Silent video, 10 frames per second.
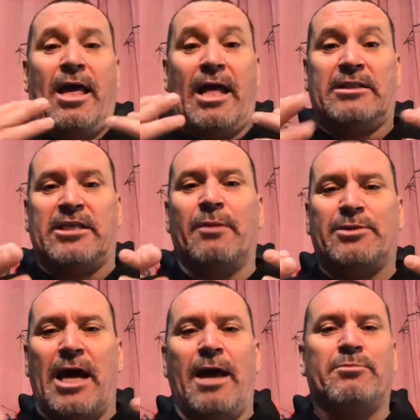And
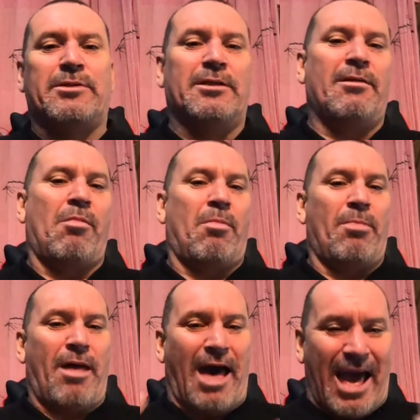sometimes
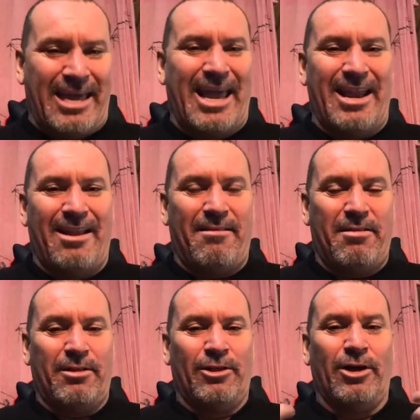I get
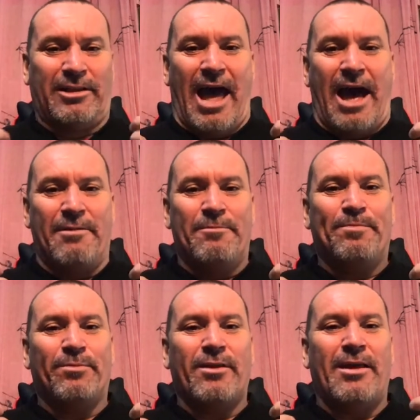looked at
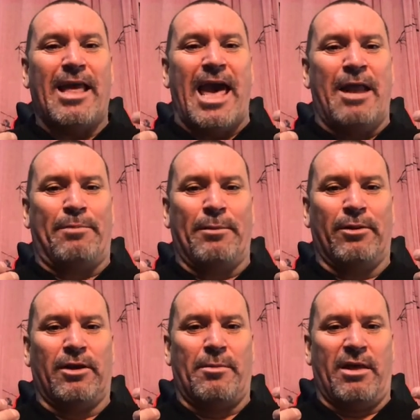and people
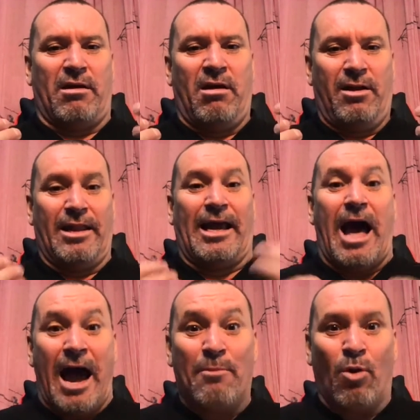look at me like
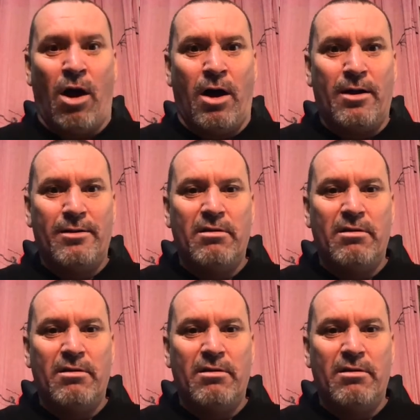I'm wrong.